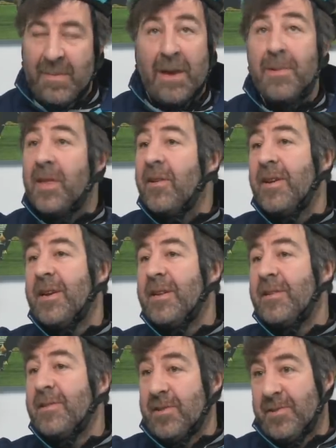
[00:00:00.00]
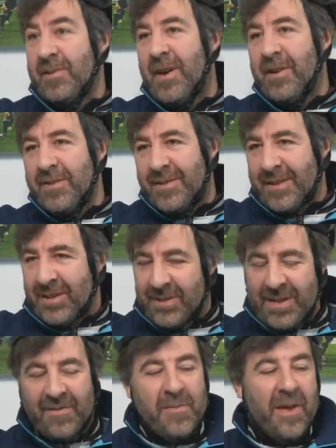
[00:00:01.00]
maybe they're here, who knows? I
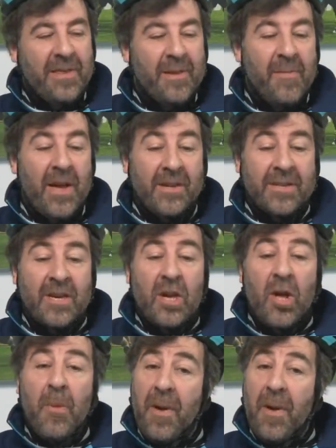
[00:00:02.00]
just haven't met them yet. Yeah.